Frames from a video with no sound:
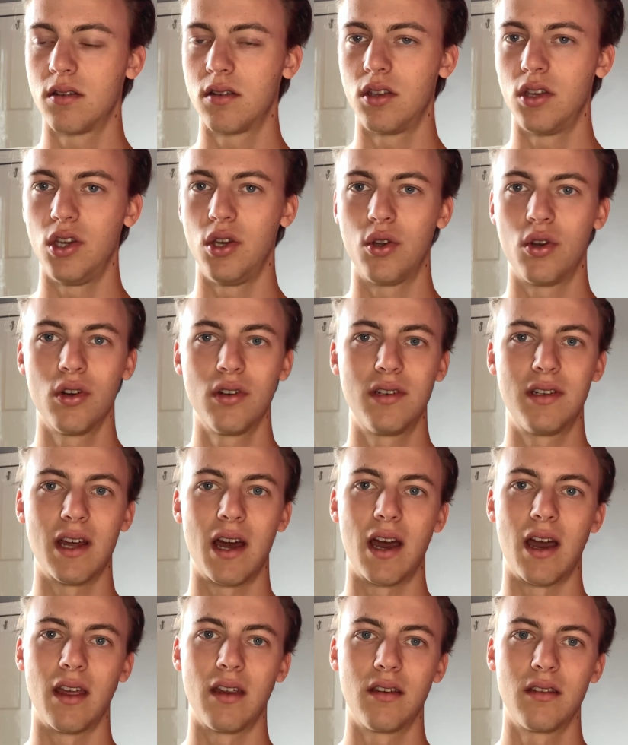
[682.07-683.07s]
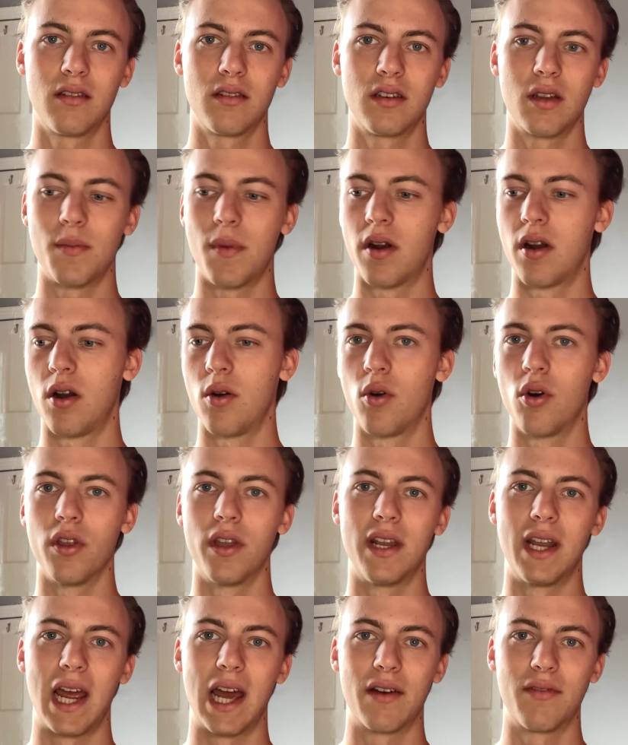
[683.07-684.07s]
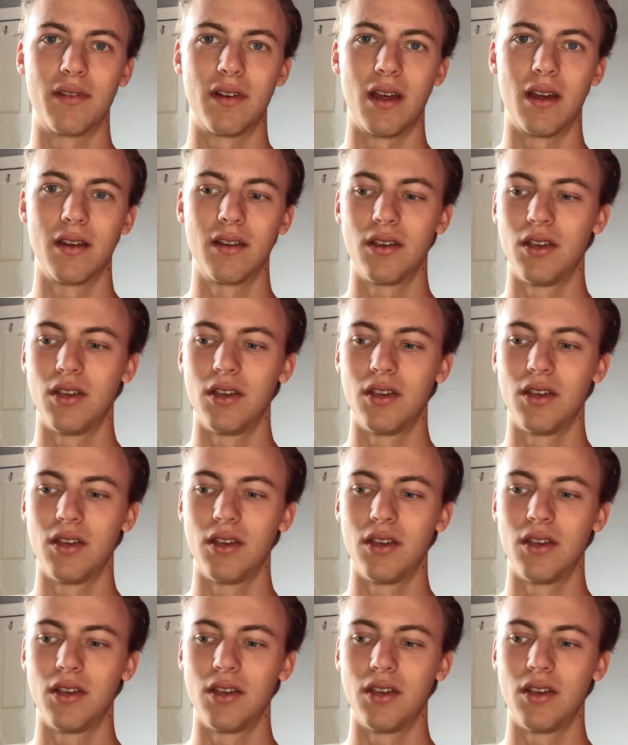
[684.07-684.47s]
you could die tomorrow or the day after.